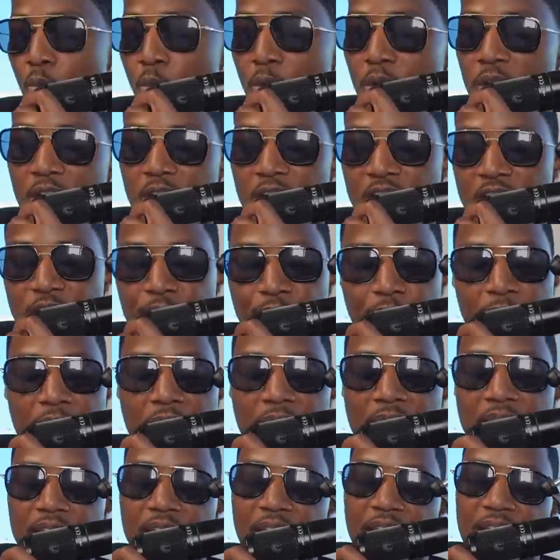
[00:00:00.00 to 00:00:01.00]
one of these
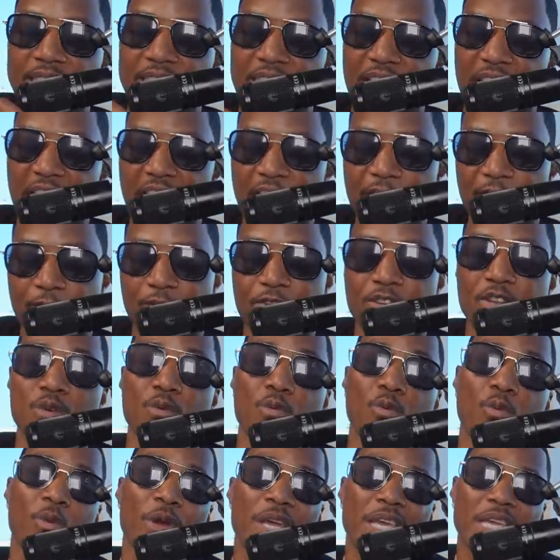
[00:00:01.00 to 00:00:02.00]
podcasts every
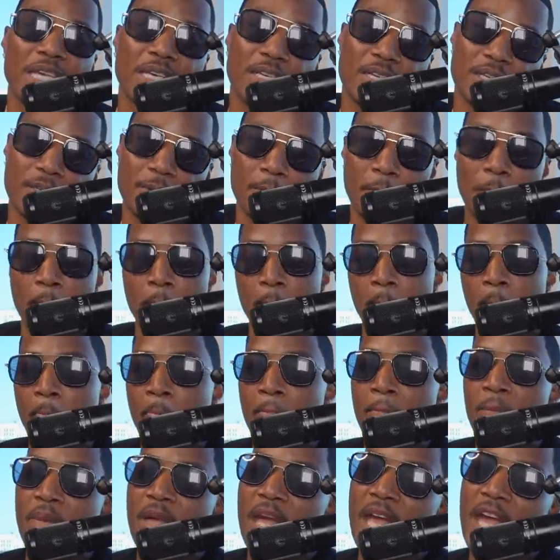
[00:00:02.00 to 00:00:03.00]
week,
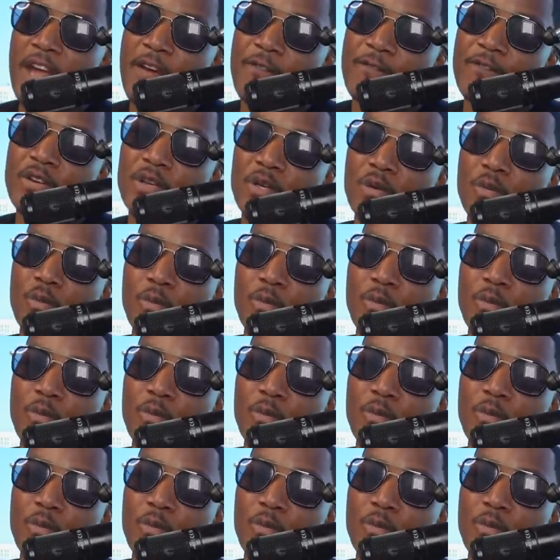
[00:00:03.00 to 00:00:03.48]
every